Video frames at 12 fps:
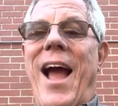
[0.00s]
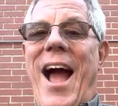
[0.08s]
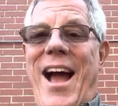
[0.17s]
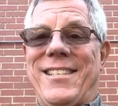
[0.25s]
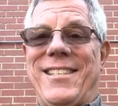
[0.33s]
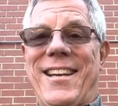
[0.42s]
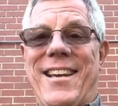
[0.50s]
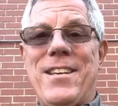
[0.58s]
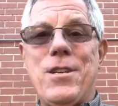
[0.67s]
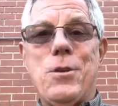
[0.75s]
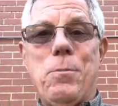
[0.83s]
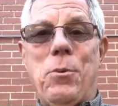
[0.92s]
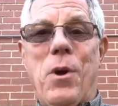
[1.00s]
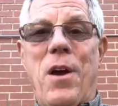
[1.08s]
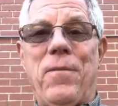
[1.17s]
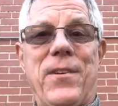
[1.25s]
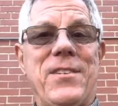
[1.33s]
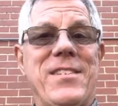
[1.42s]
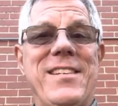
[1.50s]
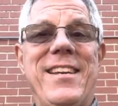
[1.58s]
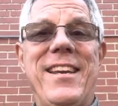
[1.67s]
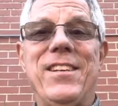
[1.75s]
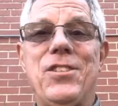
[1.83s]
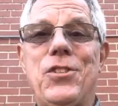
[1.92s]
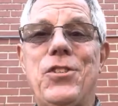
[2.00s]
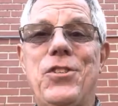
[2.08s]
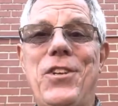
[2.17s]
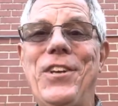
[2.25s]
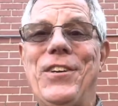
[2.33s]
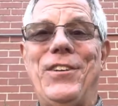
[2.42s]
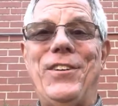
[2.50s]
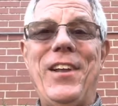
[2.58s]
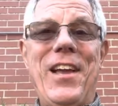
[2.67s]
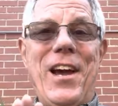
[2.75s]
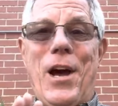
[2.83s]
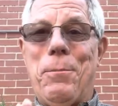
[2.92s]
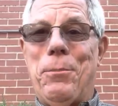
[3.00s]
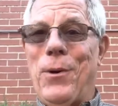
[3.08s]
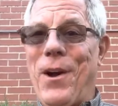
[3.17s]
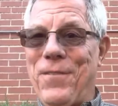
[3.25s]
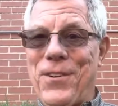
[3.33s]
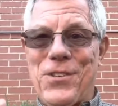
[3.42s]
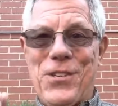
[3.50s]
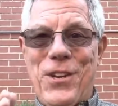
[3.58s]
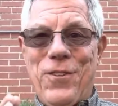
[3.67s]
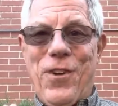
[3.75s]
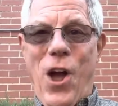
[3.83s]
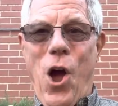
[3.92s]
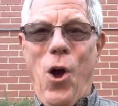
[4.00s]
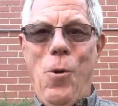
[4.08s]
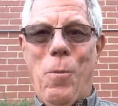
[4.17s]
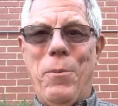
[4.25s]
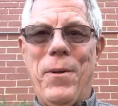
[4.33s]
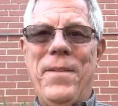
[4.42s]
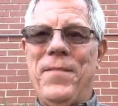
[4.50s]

Isaiah's prophecy is still a prophecy of hope,